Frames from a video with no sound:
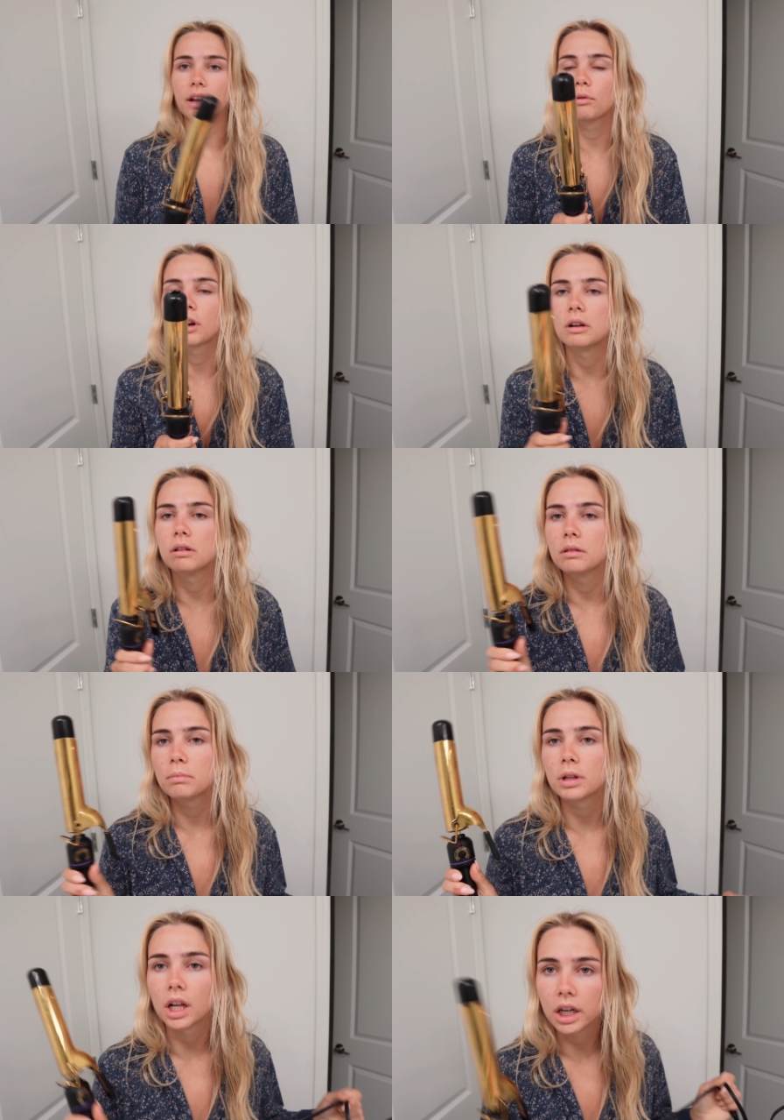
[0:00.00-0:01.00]
We're gonna
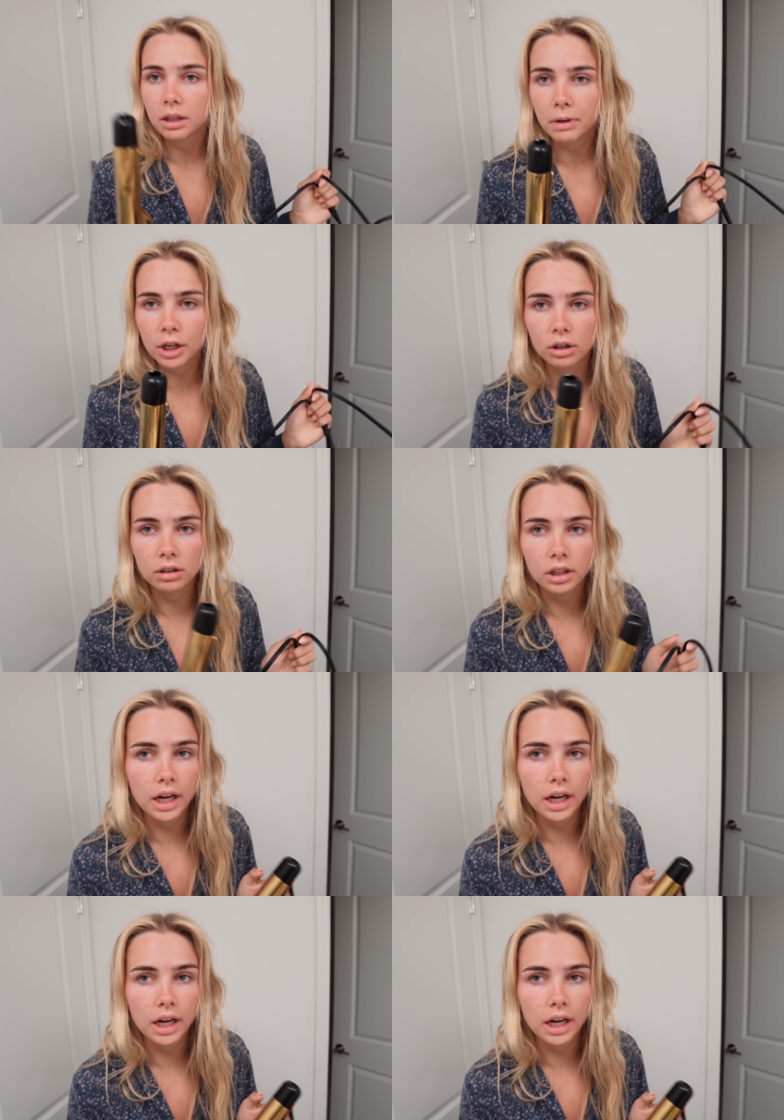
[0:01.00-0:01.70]
plug in my curling